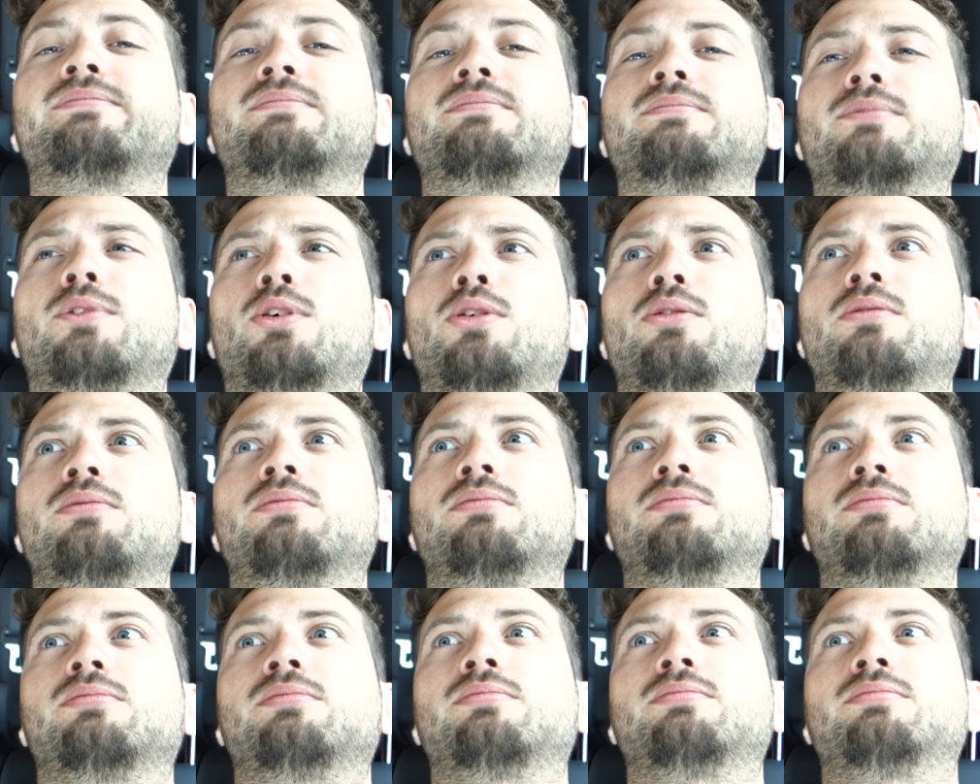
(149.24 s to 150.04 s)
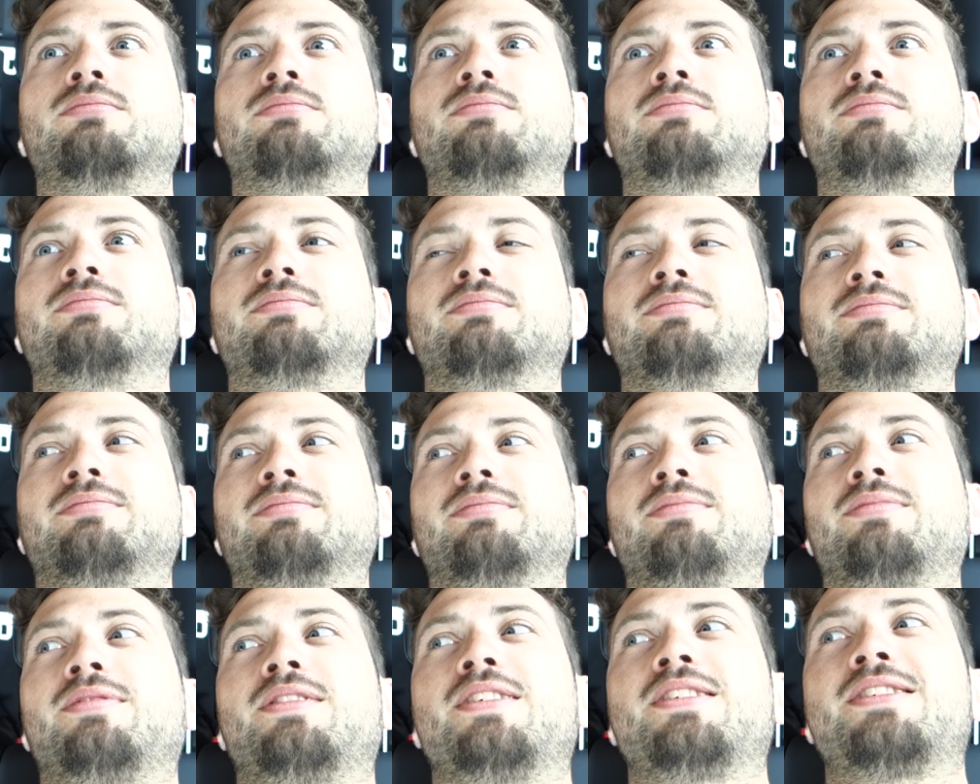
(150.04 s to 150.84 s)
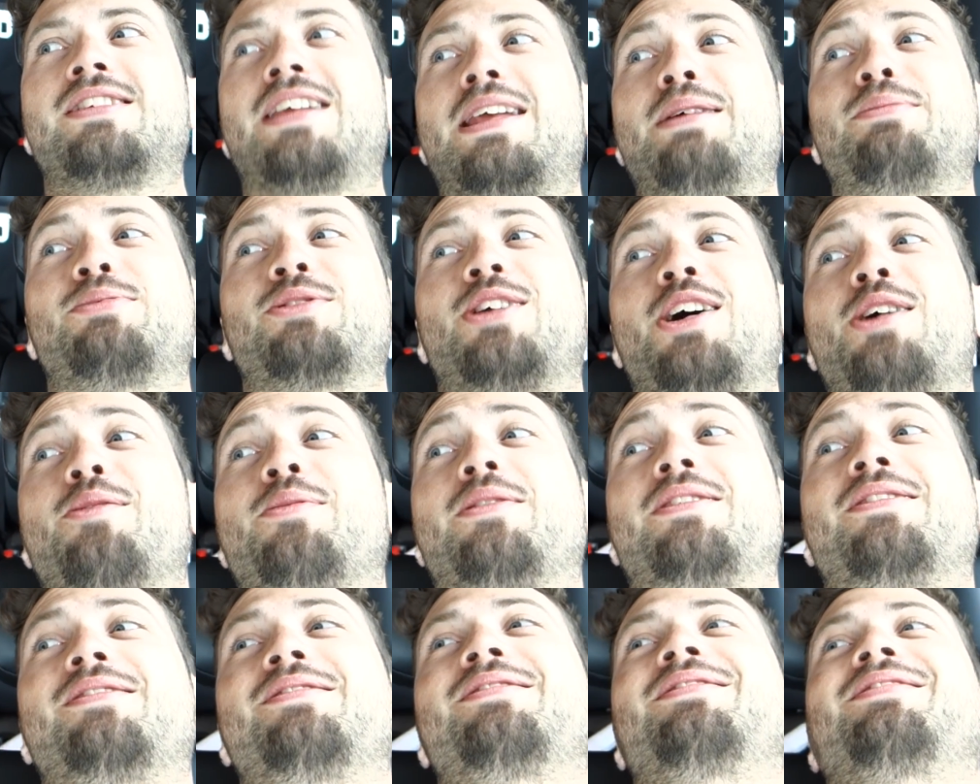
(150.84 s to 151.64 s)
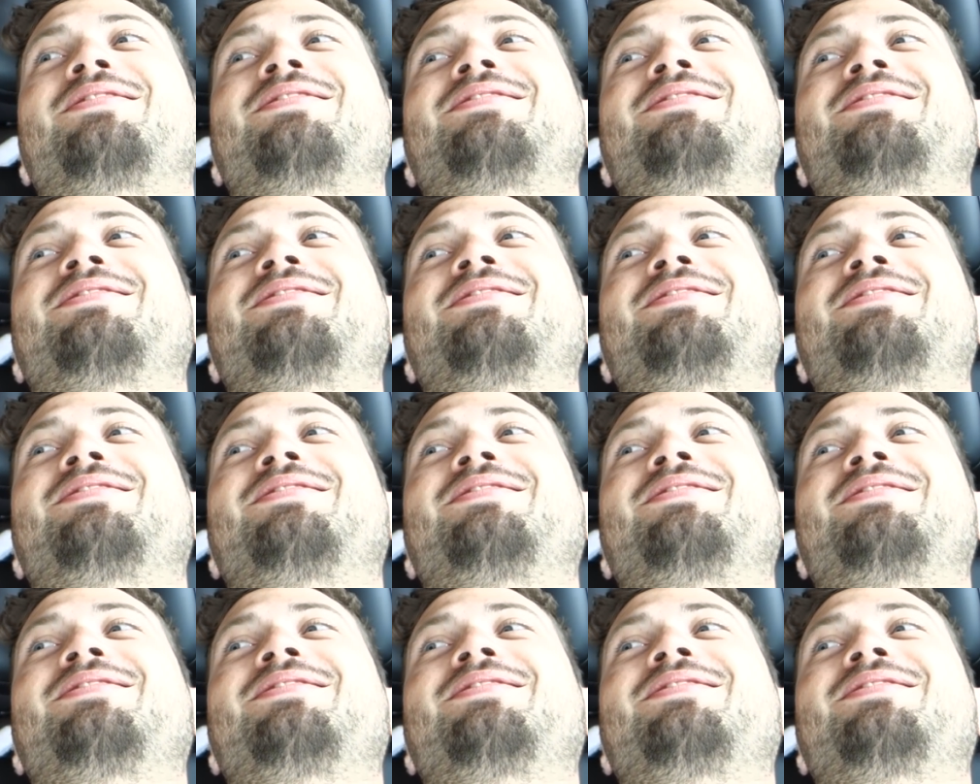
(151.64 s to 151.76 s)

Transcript: peristalsis is knackering Just keep going.